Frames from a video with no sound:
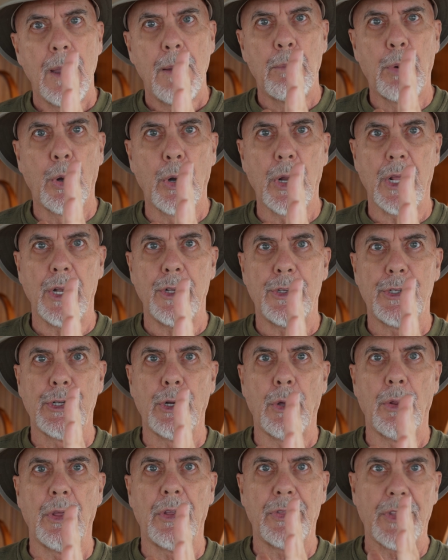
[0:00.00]
put it
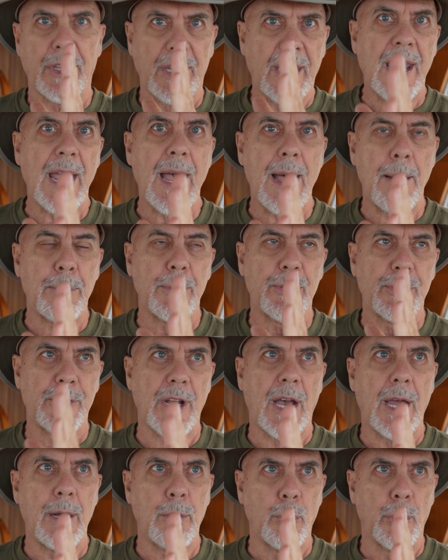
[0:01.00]
so that the cap
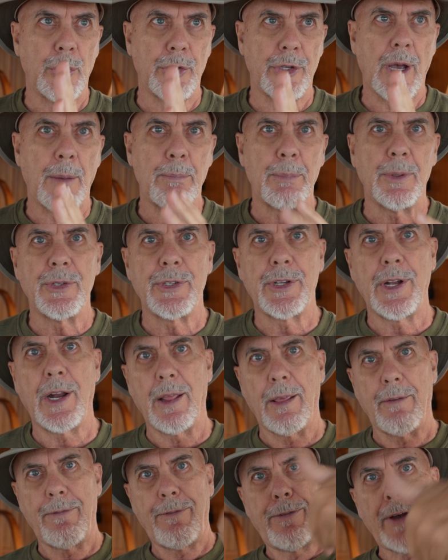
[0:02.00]
side was up instead of
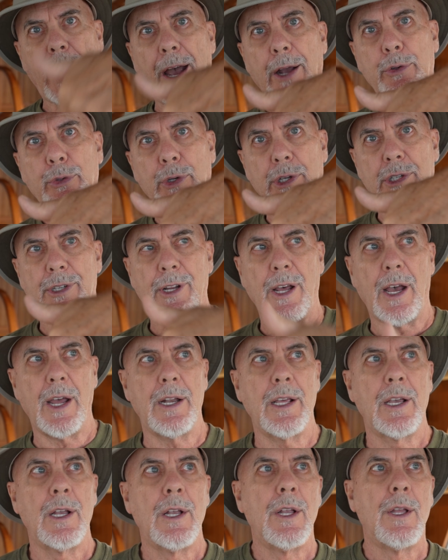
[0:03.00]
the factory
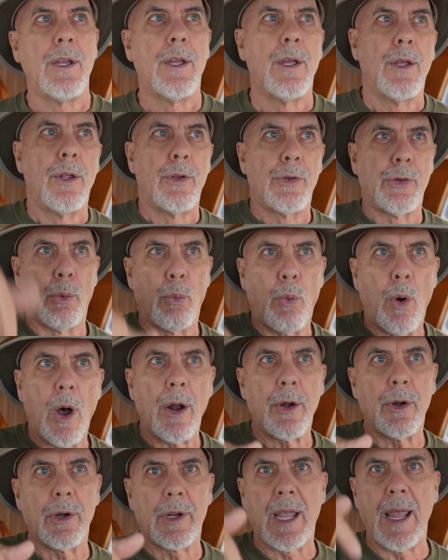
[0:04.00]
side. So
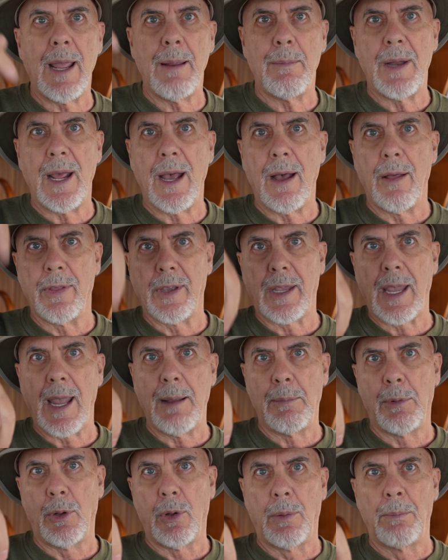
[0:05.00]
water came down the
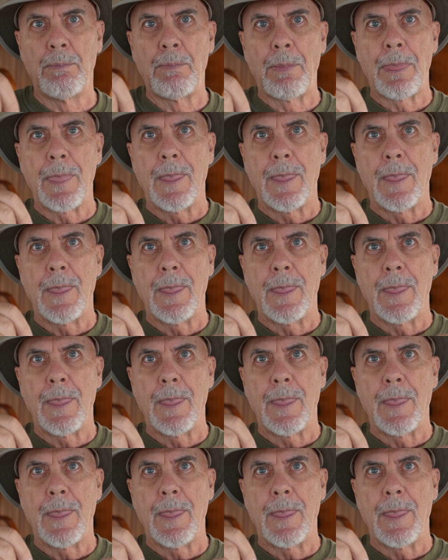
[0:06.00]
cable.